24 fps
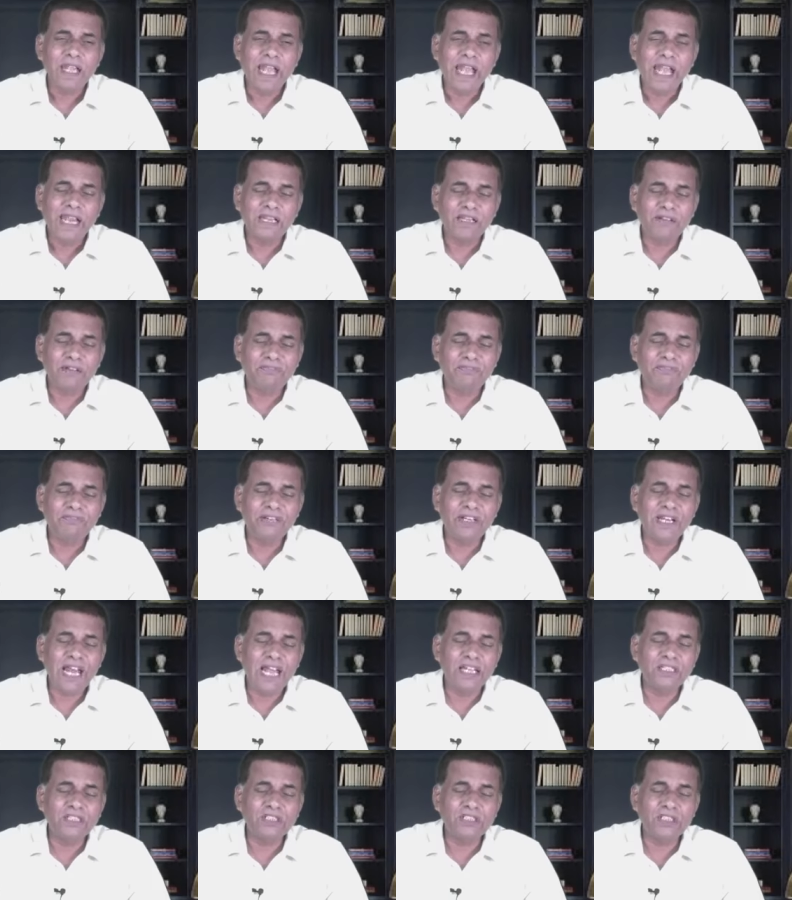and the
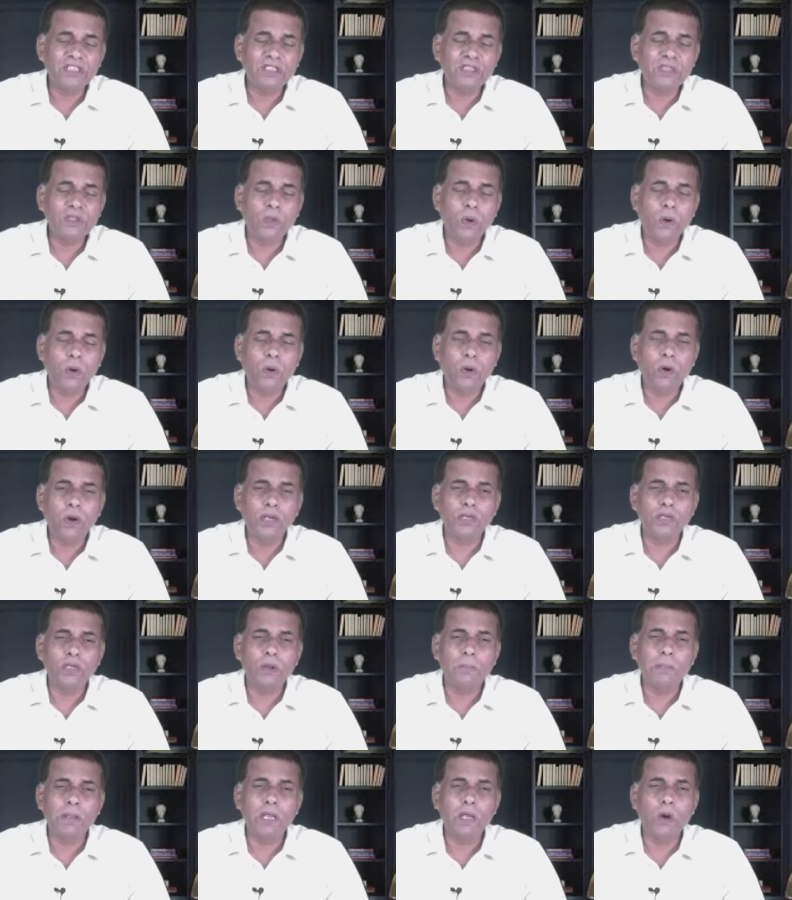finance is
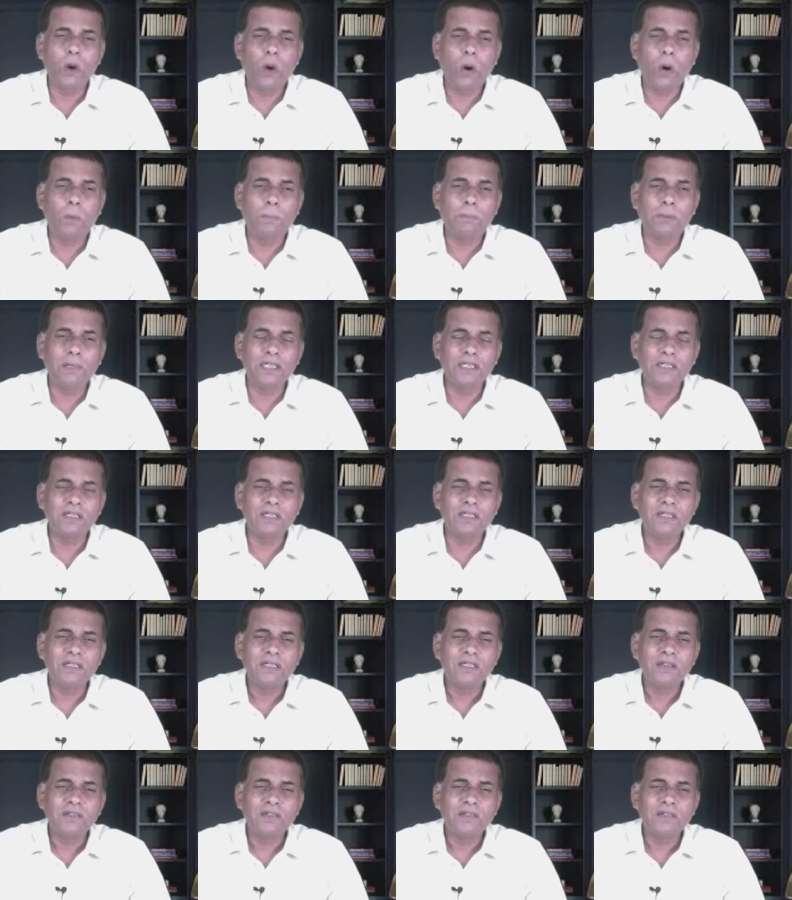going to be open